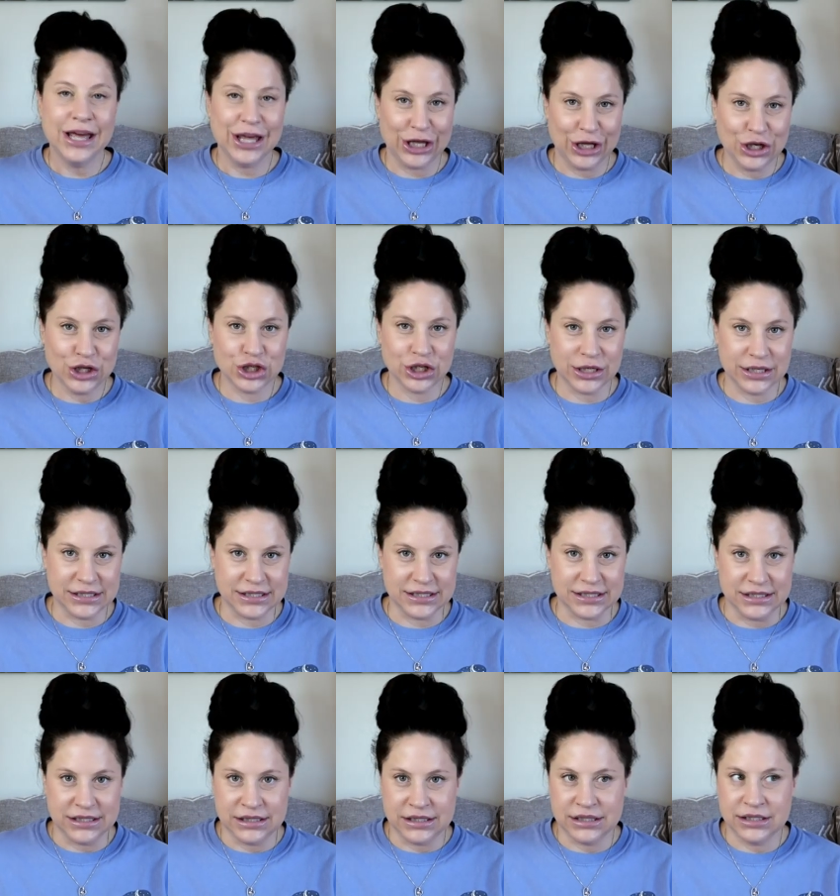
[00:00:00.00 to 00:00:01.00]
In
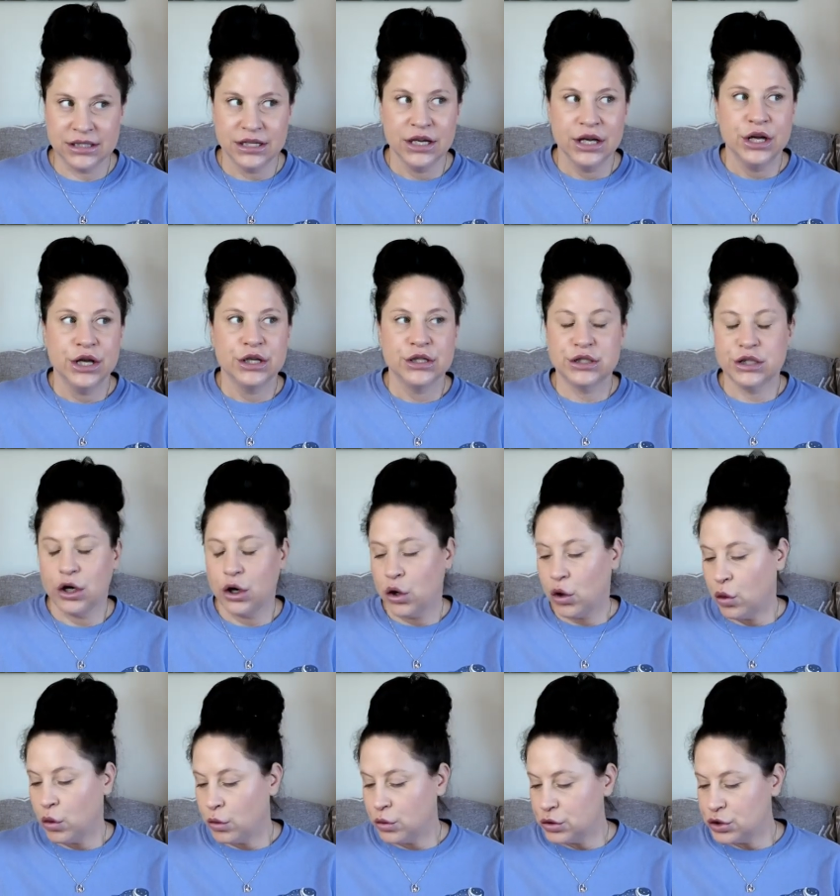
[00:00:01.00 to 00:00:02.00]
Genesis,
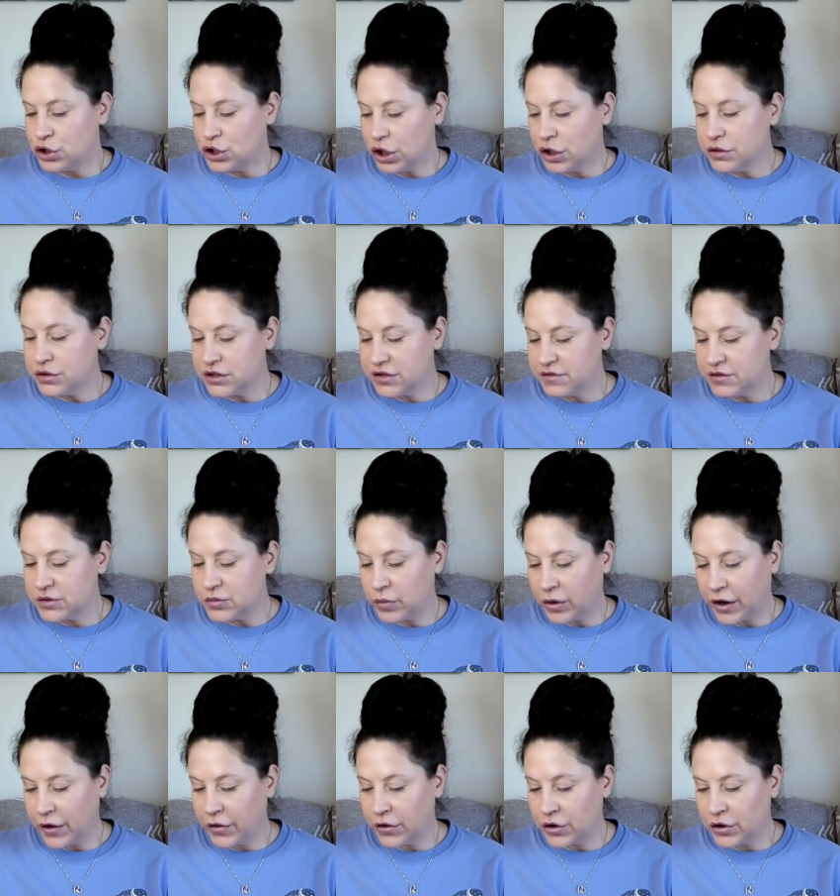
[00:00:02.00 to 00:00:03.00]
so Joseph's
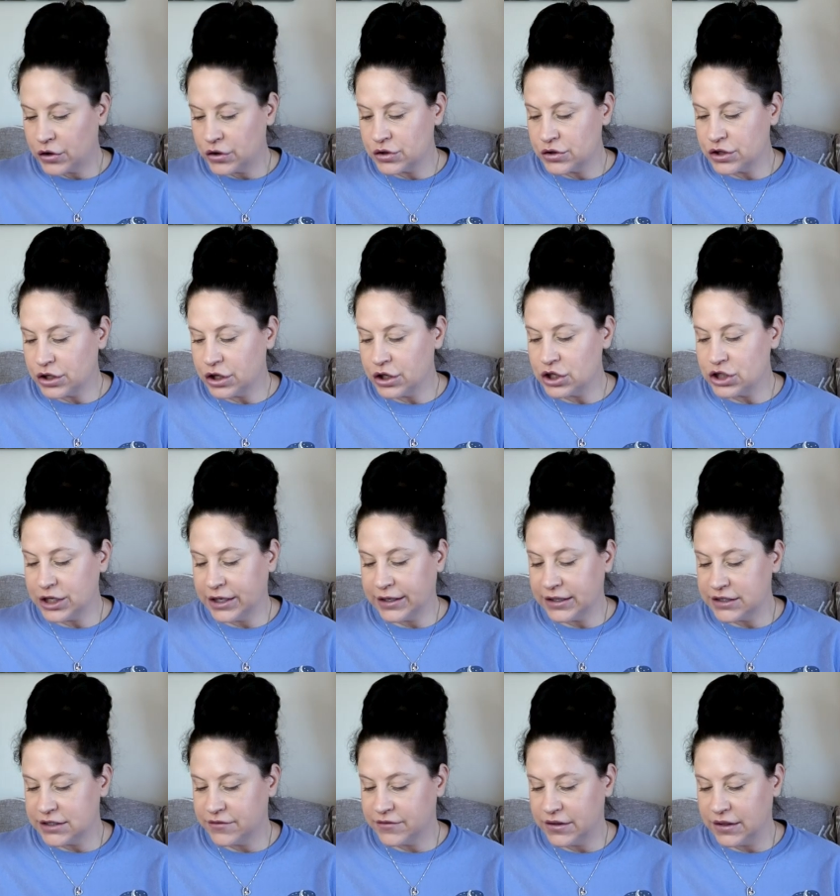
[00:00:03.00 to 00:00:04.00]
brothers are
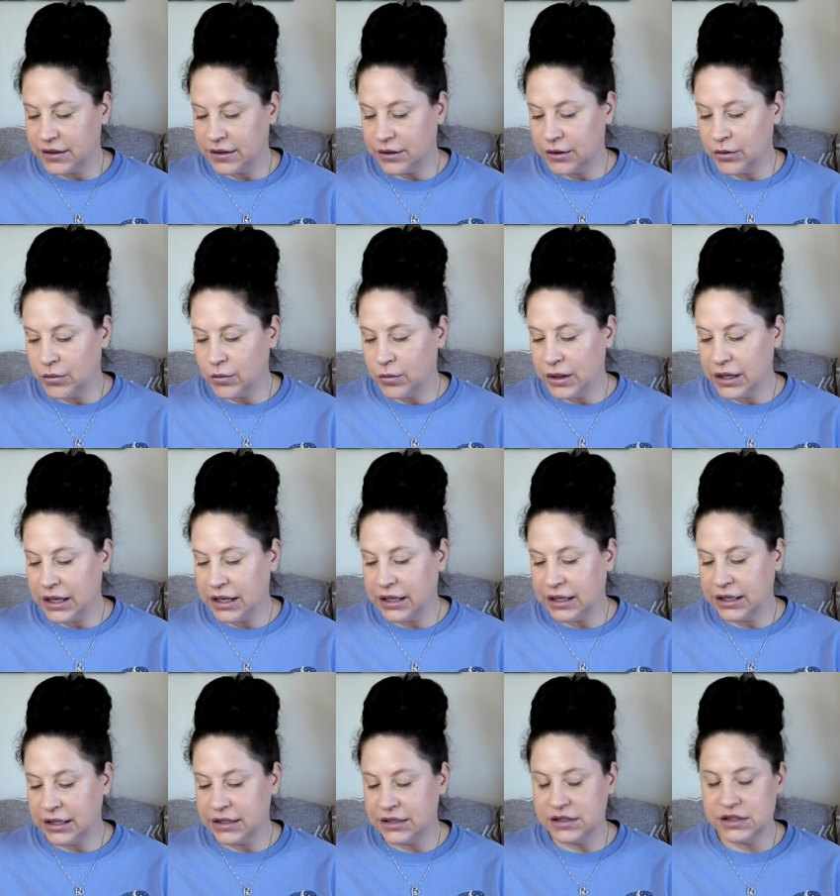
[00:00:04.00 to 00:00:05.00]
jealous of him
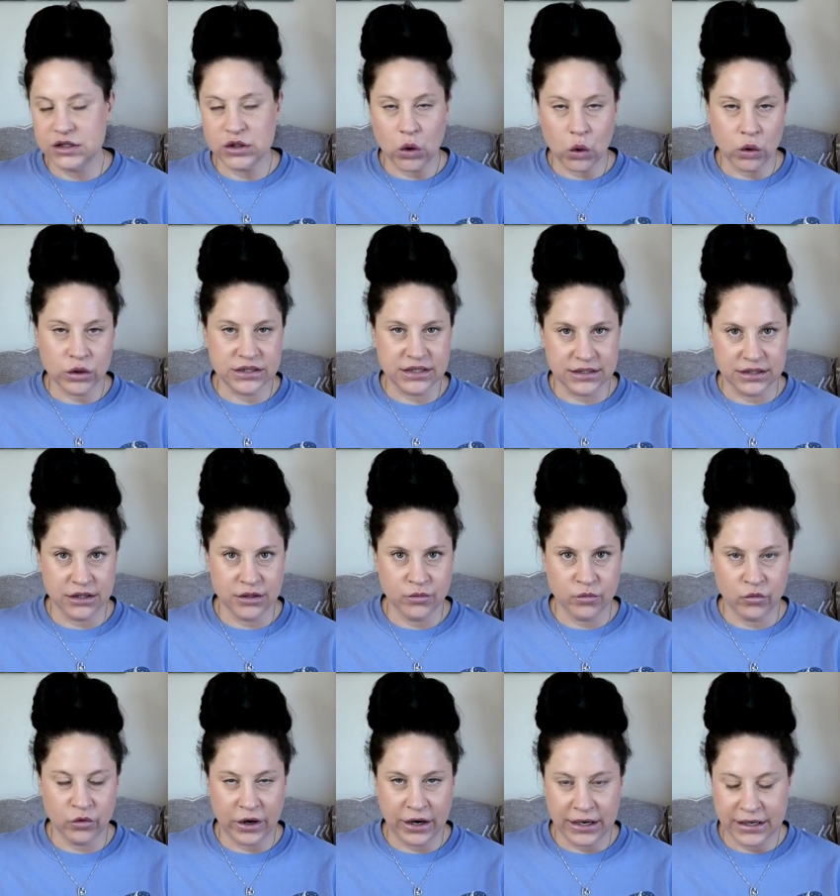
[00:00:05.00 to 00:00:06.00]
and sold
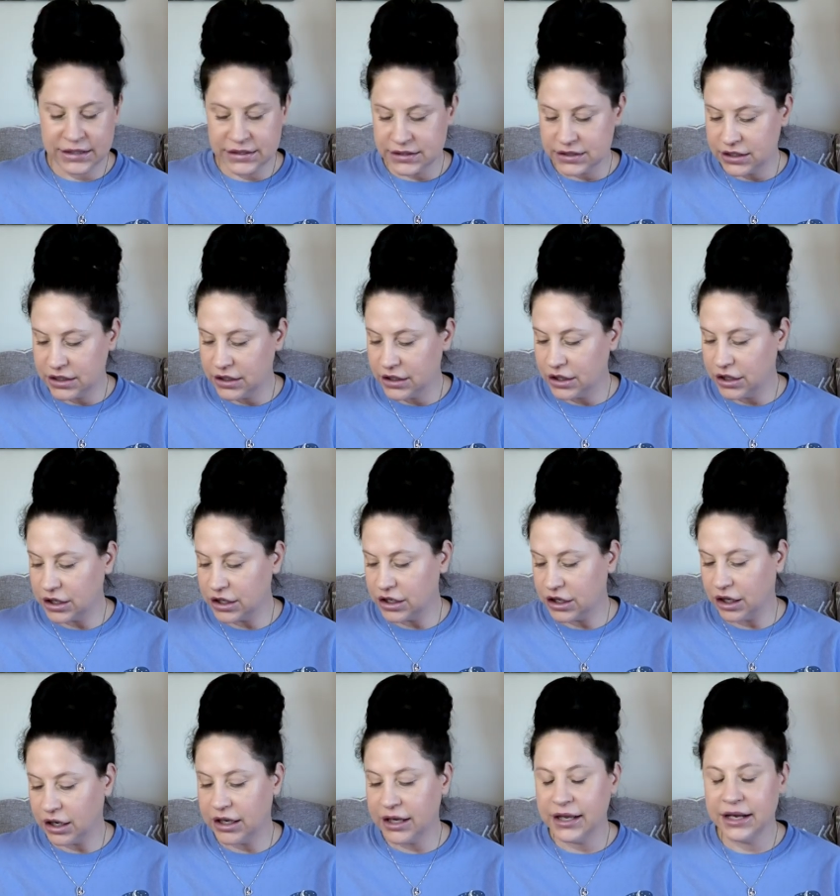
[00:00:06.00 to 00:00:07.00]
him, right?
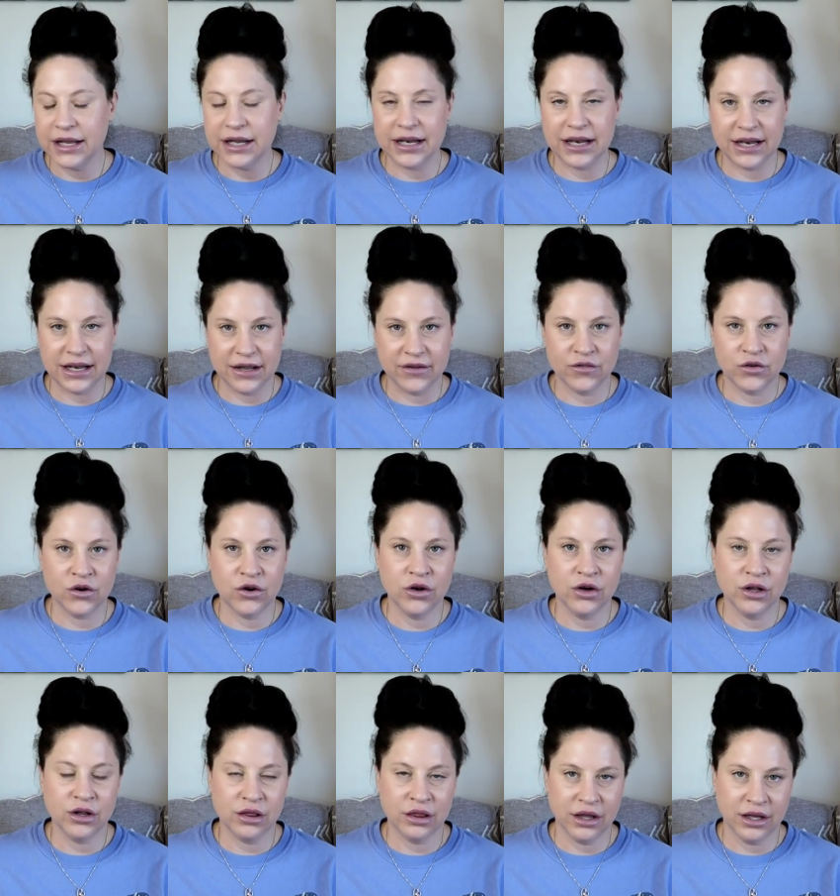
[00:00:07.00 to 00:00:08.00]
God
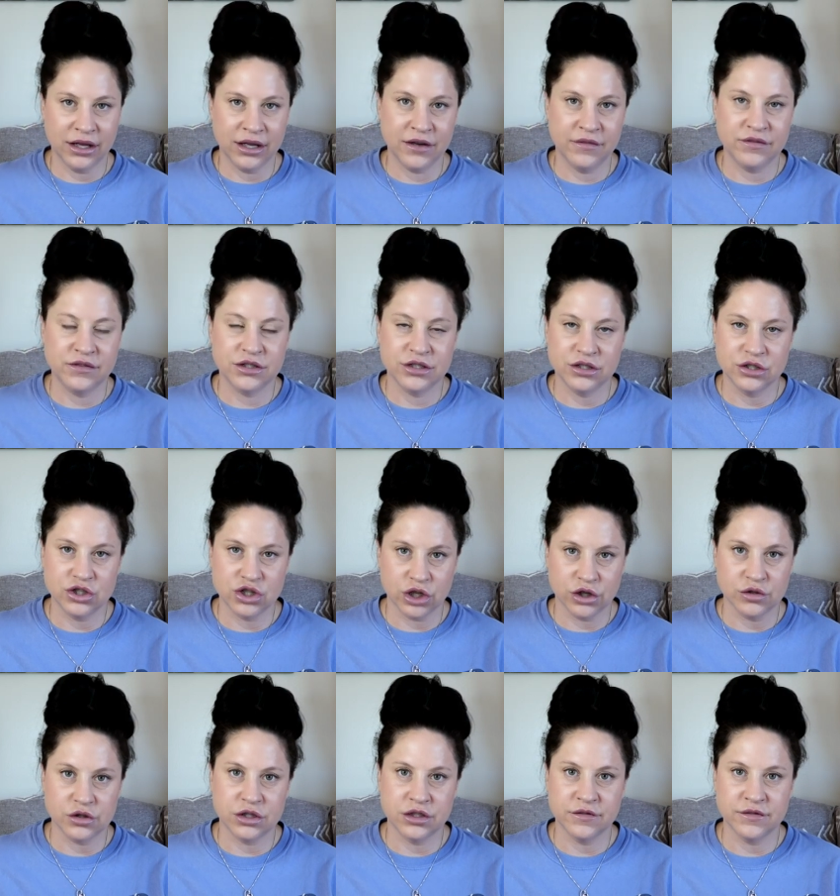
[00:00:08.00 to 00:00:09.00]
never left
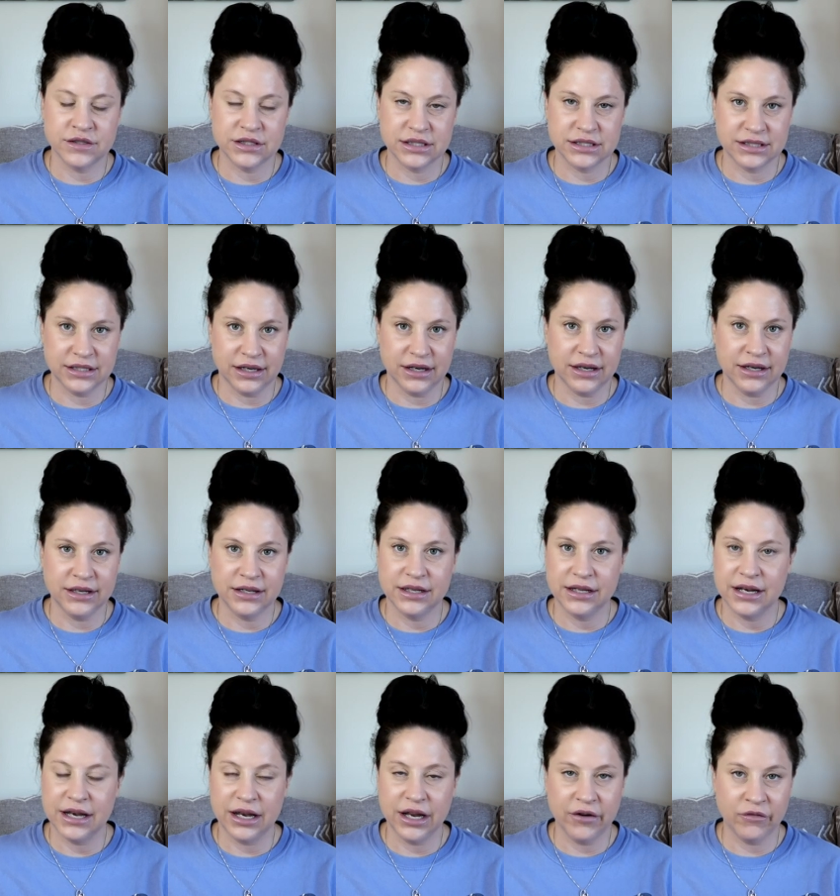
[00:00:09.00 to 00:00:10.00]
Joseph's side.
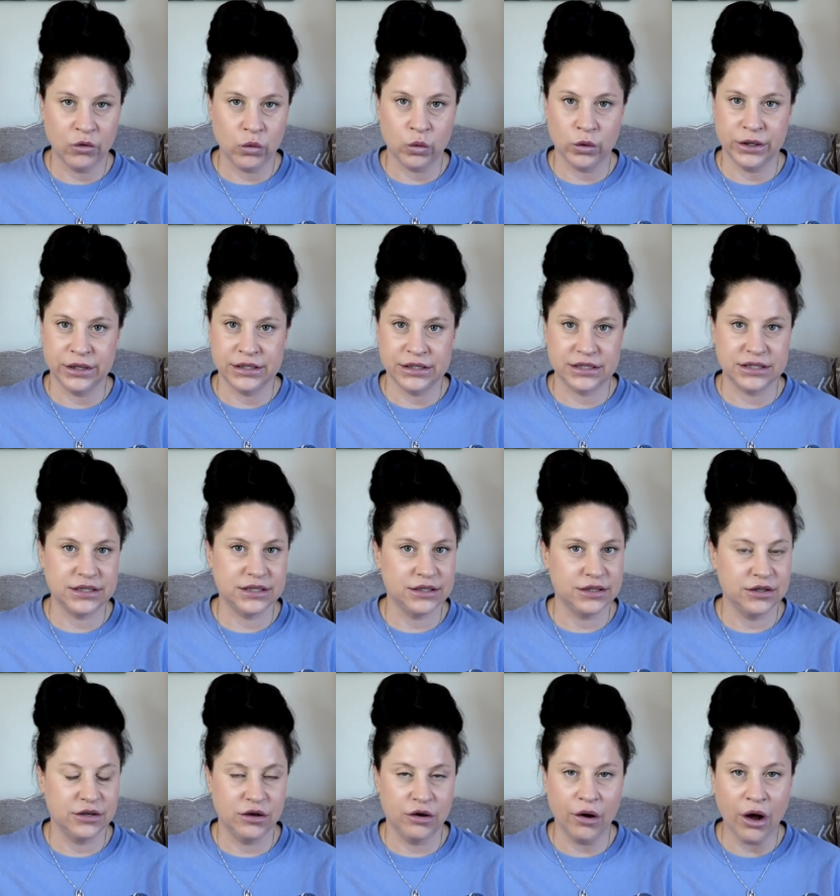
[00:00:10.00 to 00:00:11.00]
Never once.
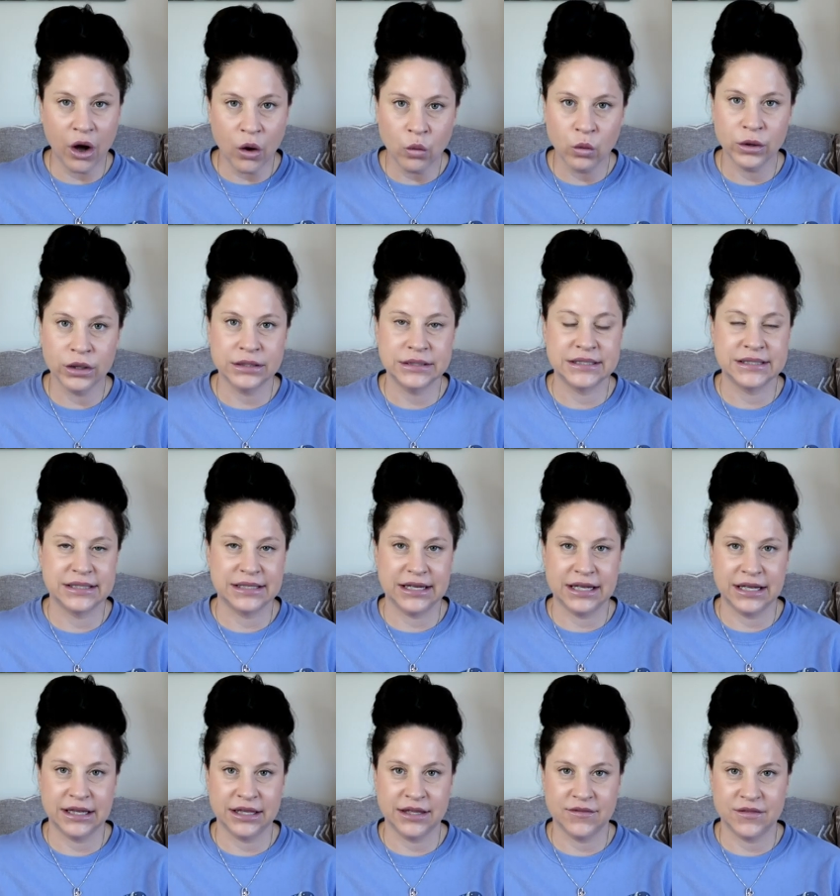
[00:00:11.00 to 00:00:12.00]
Not once did
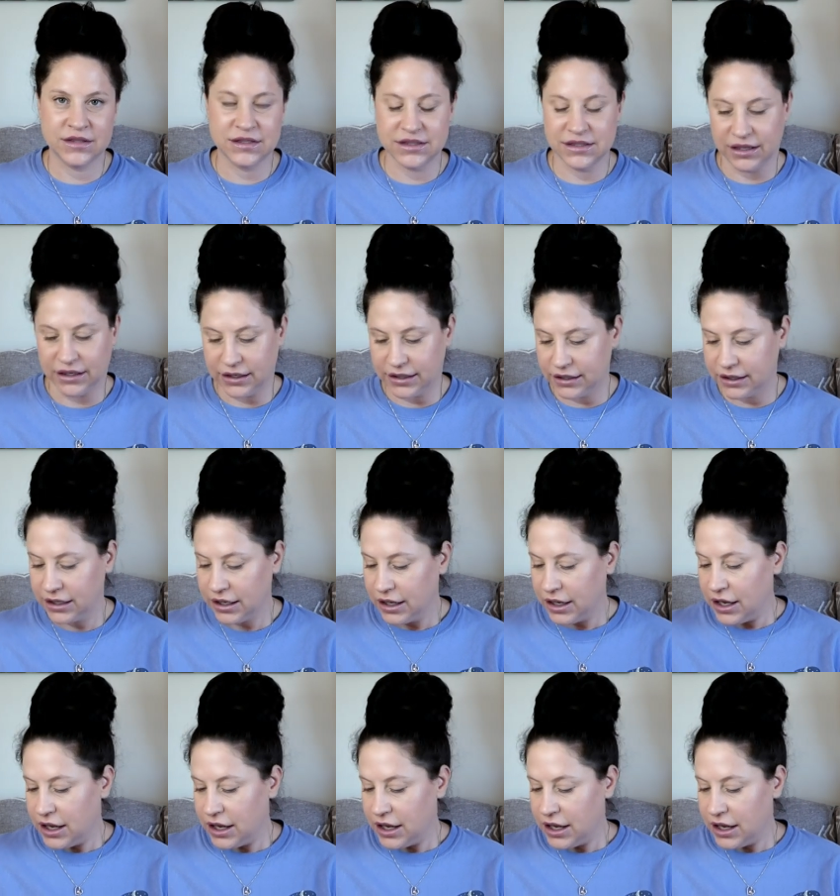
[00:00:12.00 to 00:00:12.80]
he leave his side.